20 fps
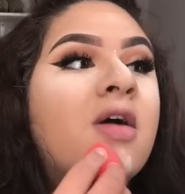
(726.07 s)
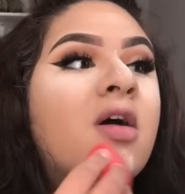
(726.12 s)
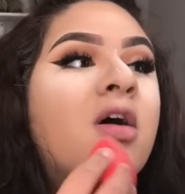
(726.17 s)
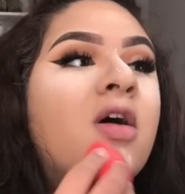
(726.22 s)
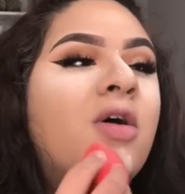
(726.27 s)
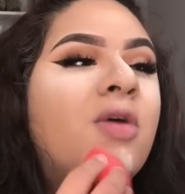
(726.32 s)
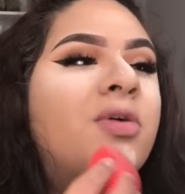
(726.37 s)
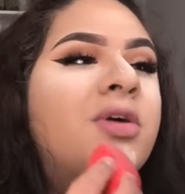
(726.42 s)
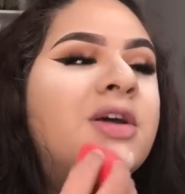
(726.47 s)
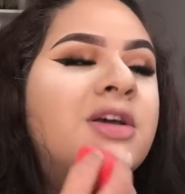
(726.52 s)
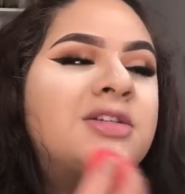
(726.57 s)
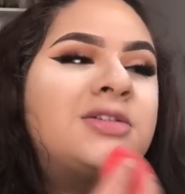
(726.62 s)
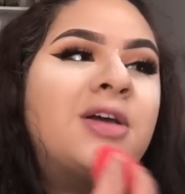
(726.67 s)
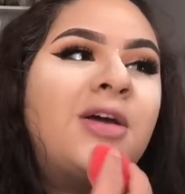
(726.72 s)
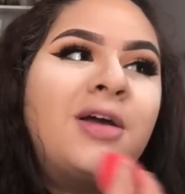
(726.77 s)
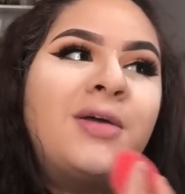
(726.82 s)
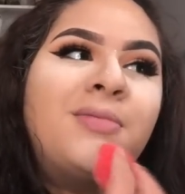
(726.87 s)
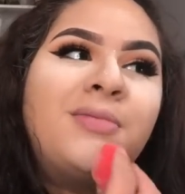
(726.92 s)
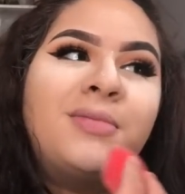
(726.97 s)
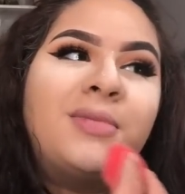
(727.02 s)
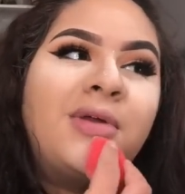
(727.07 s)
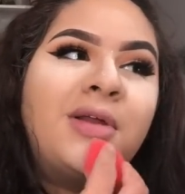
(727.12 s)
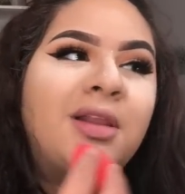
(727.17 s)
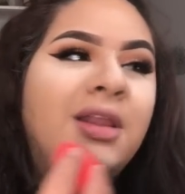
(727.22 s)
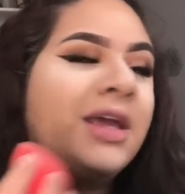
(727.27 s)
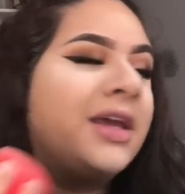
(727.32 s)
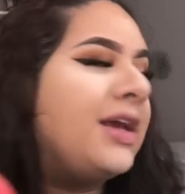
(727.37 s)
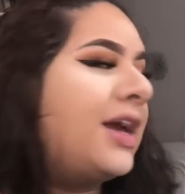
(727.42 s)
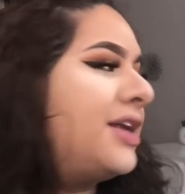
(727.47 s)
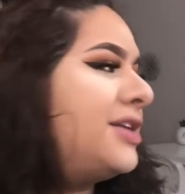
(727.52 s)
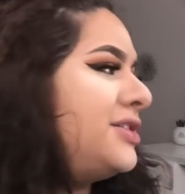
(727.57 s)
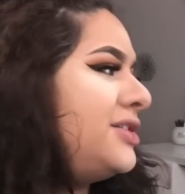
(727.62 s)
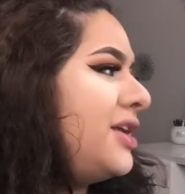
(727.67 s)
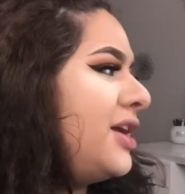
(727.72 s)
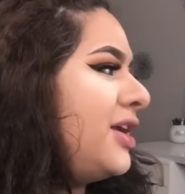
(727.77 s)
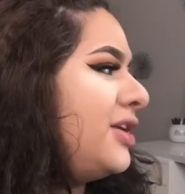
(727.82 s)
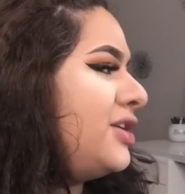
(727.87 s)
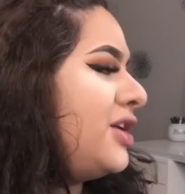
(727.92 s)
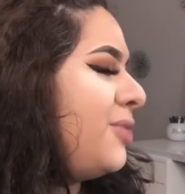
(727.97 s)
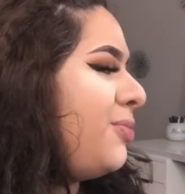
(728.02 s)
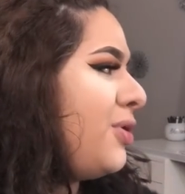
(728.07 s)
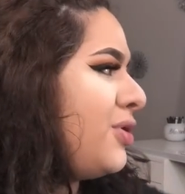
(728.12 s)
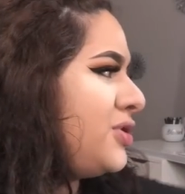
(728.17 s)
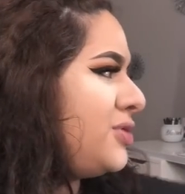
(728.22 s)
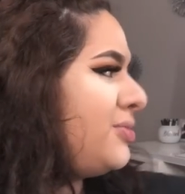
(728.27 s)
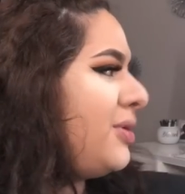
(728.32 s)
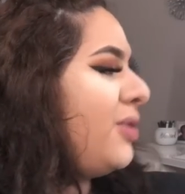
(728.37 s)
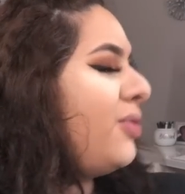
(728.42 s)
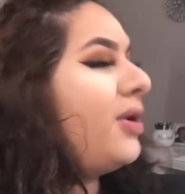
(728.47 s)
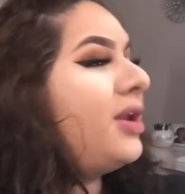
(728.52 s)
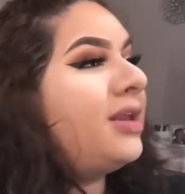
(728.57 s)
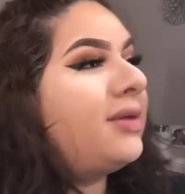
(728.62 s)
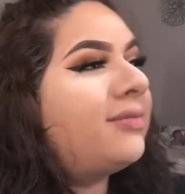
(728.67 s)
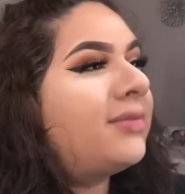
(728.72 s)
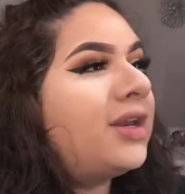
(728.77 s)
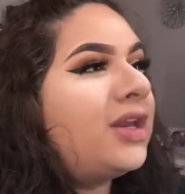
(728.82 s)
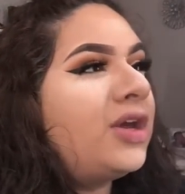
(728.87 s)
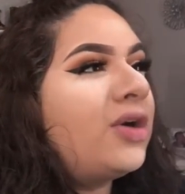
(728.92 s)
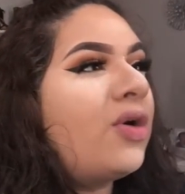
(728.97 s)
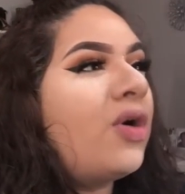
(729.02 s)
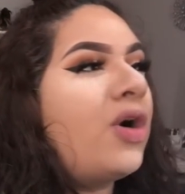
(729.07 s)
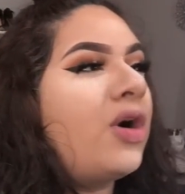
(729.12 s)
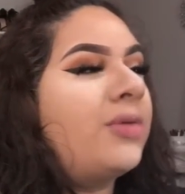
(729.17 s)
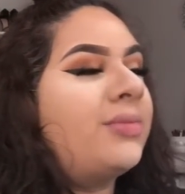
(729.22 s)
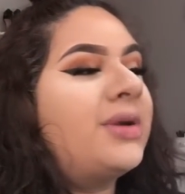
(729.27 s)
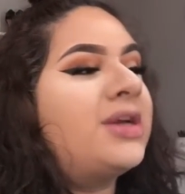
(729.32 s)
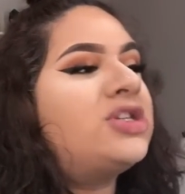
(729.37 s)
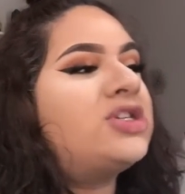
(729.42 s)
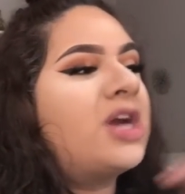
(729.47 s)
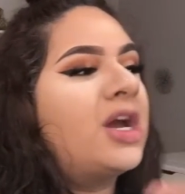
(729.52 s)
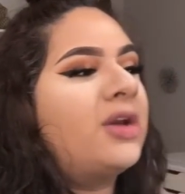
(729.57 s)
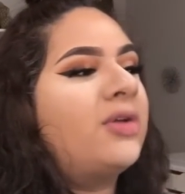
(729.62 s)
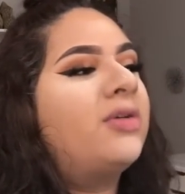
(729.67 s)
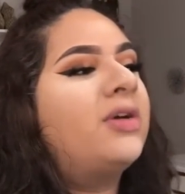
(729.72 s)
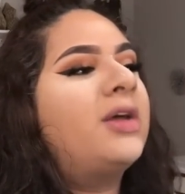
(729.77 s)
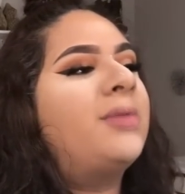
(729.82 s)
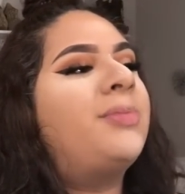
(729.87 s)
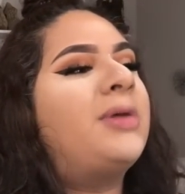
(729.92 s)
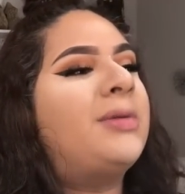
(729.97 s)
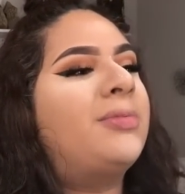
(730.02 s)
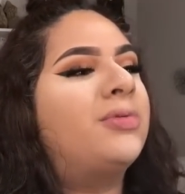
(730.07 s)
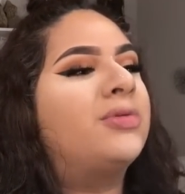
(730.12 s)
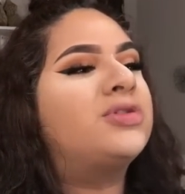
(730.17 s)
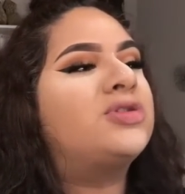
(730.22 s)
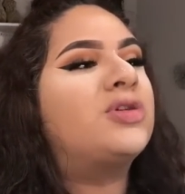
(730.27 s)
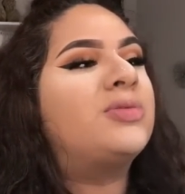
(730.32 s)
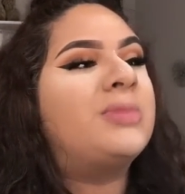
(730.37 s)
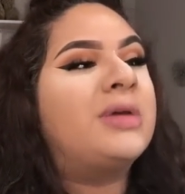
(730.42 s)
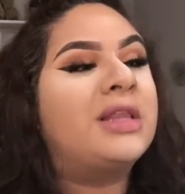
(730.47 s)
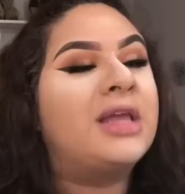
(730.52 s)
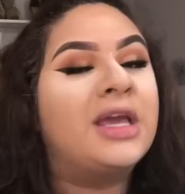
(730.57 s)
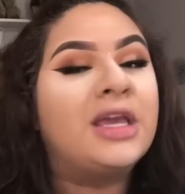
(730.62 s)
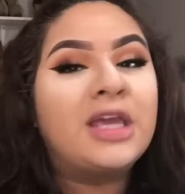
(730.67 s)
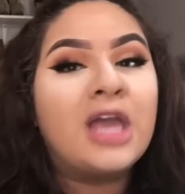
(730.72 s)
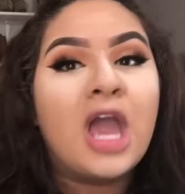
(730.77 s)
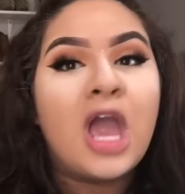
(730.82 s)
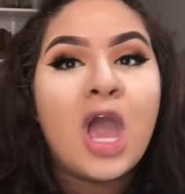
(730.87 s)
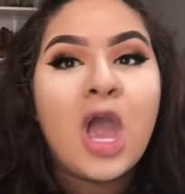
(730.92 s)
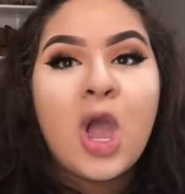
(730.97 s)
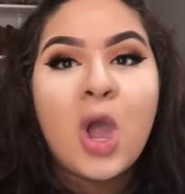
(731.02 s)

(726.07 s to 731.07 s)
oh, because like I did post my wedding video on my channel, and people told me like,